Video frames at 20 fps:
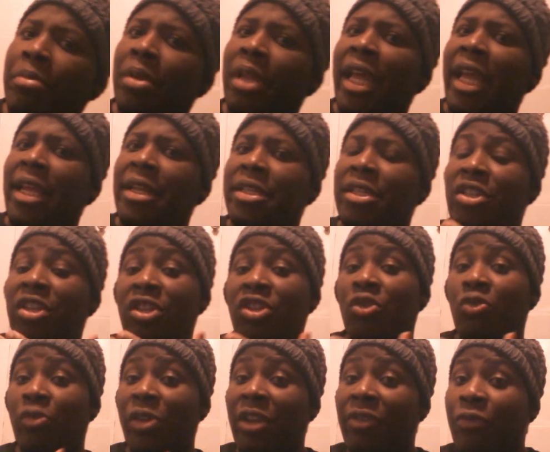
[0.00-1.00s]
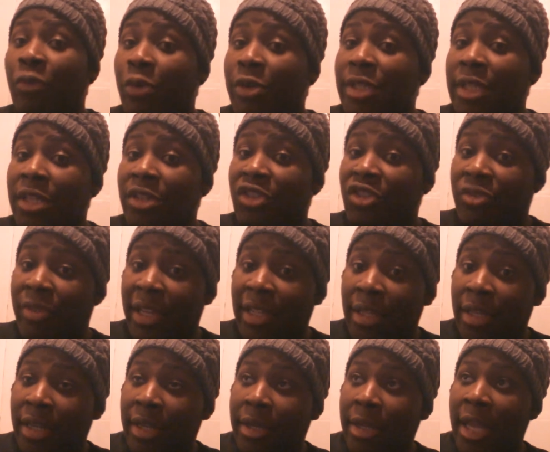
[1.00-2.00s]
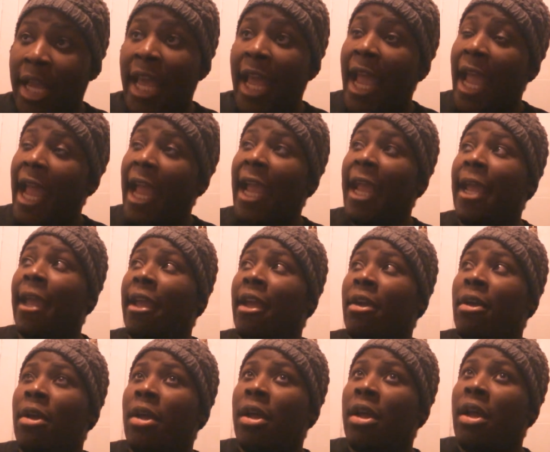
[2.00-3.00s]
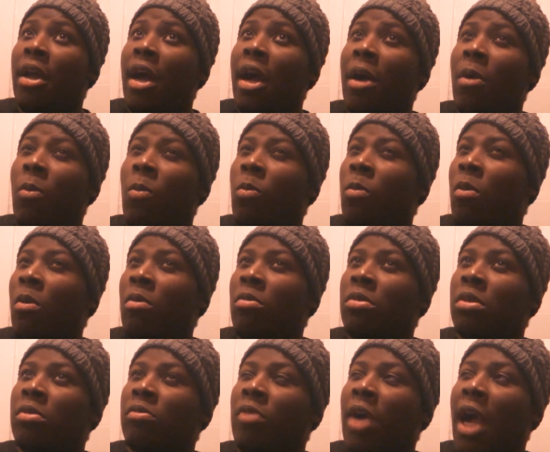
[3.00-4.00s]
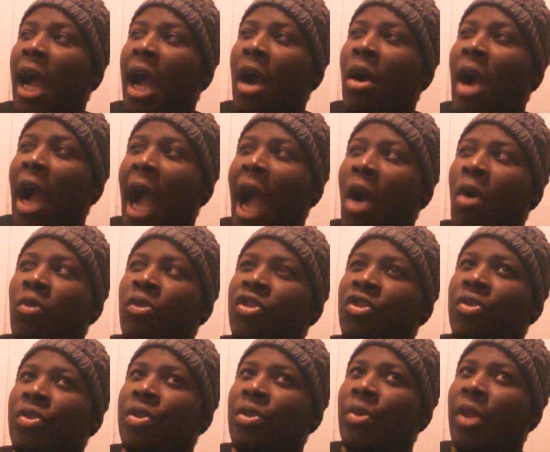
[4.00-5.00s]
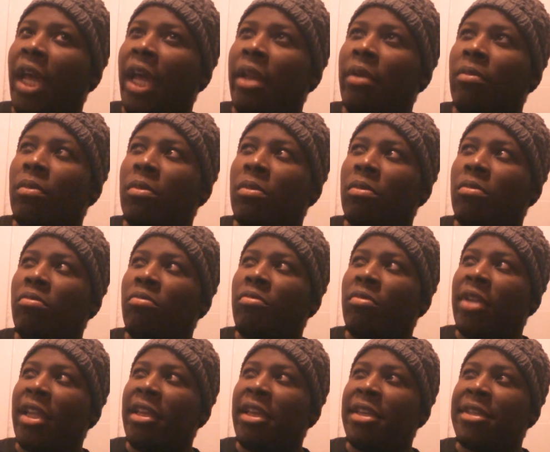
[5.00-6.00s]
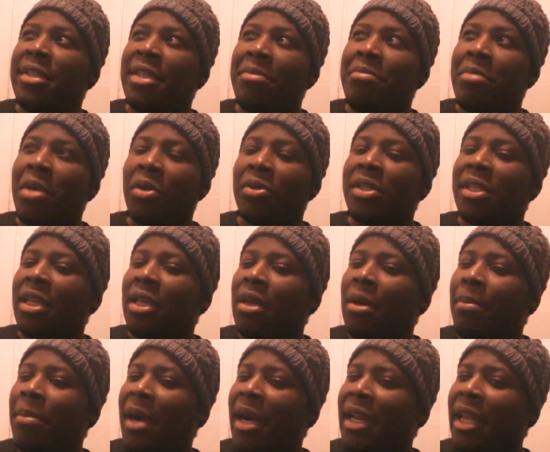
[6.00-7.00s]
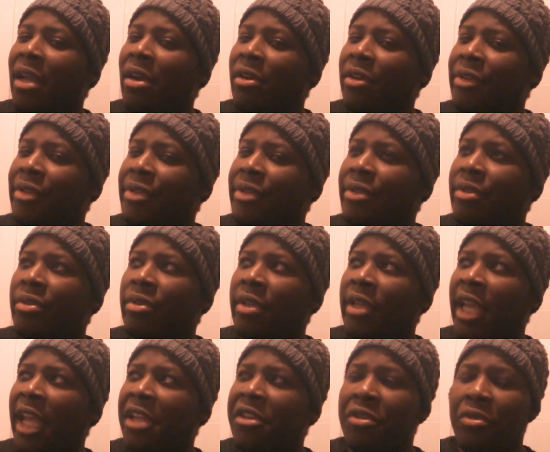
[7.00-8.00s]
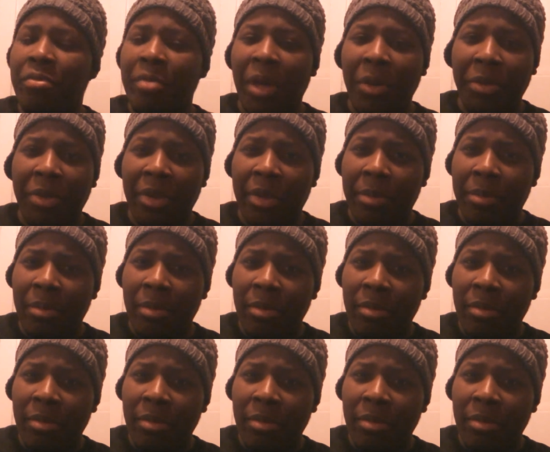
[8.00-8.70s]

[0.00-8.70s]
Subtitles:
blade to reinforce it and strengthen it. A, how would you do that? Like, is he melting Kabane hearts? Can you melt them?